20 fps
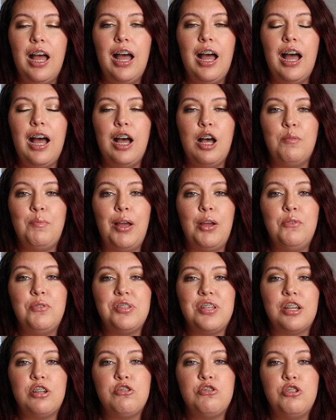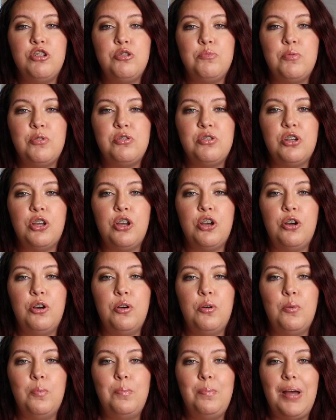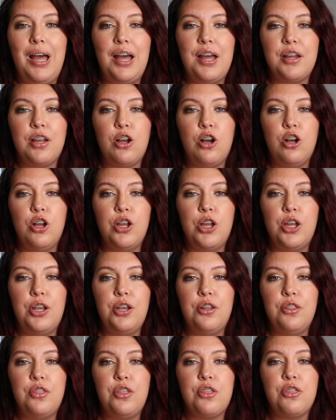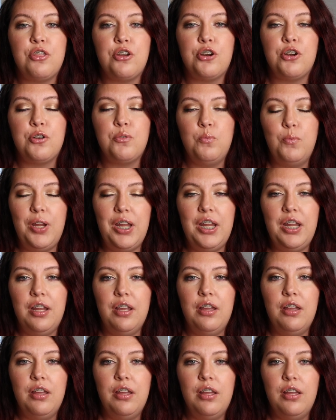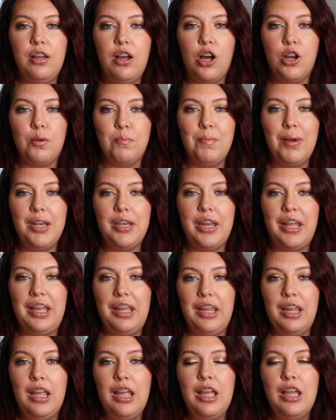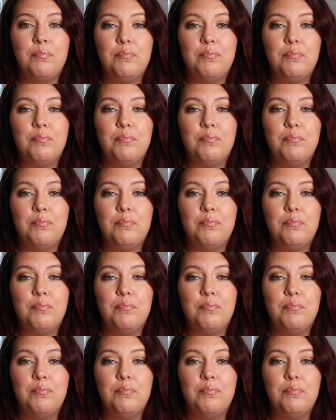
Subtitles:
I was actually supposed to go back on the 3rd week on a Monday,